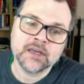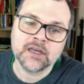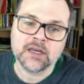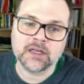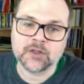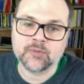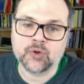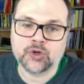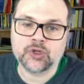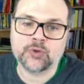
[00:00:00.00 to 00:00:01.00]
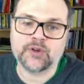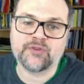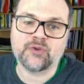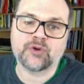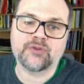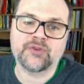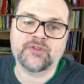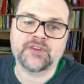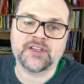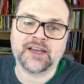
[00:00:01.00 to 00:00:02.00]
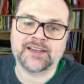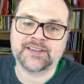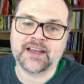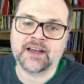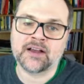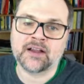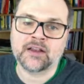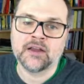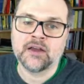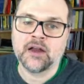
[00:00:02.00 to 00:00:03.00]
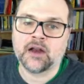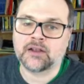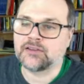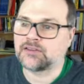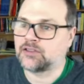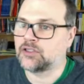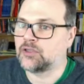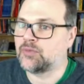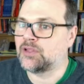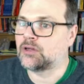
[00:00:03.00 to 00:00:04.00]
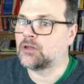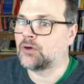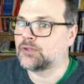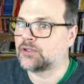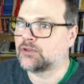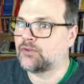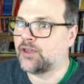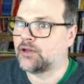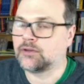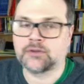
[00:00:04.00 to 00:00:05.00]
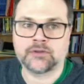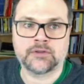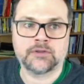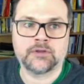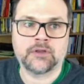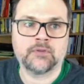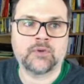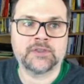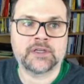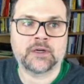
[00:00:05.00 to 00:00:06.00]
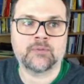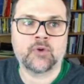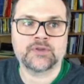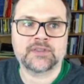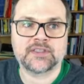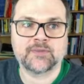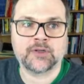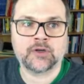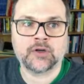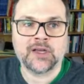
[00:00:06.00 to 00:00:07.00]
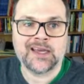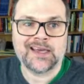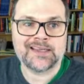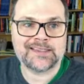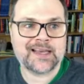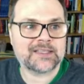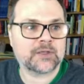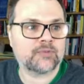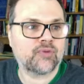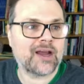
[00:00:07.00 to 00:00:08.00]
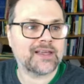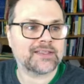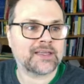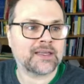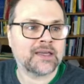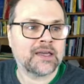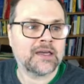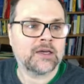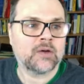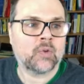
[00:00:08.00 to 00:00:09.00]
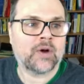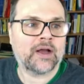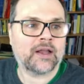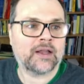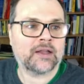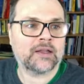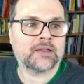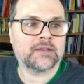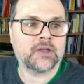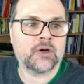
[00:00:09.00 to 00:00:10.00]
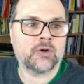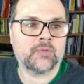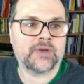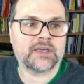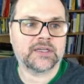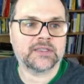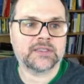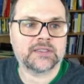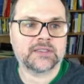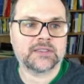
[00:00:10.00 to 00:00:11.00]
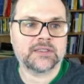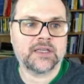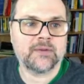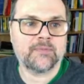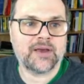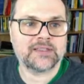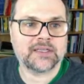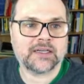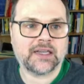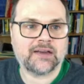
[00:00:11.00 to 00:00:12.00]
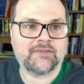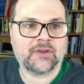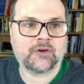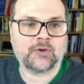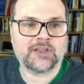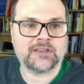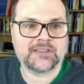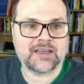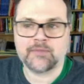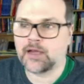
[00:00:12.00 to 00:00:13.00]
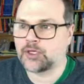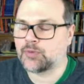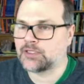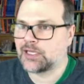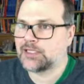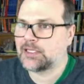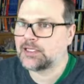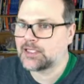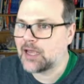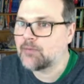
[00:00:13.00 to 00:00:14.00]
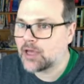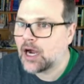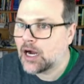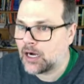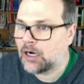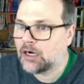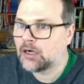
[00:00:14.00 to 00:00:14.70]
and the Mercury 450 SL, are considered to be the closest vehicles, the ones that are most similar. Is that surprising? Well, no, because they basically have not only the same measurements, it's the same car,